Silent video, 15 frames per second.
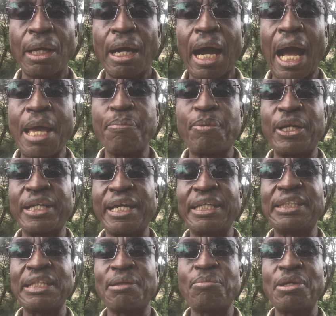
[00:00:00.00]
are
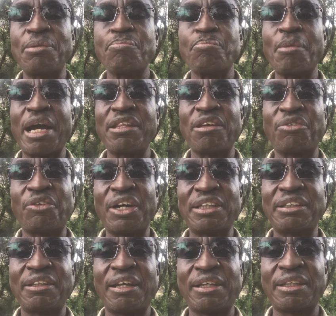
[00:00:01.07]
implicating me, by the
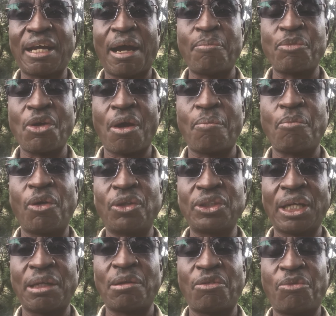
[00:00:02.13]
fact that I'm your boss
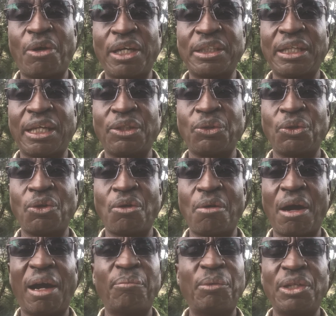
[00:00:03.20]
and the fact that you know,
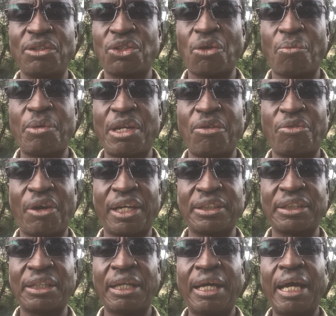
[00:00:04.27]
I mean, so many
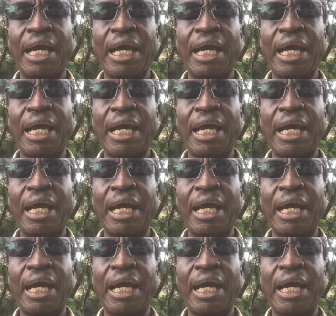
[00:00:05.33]
facts,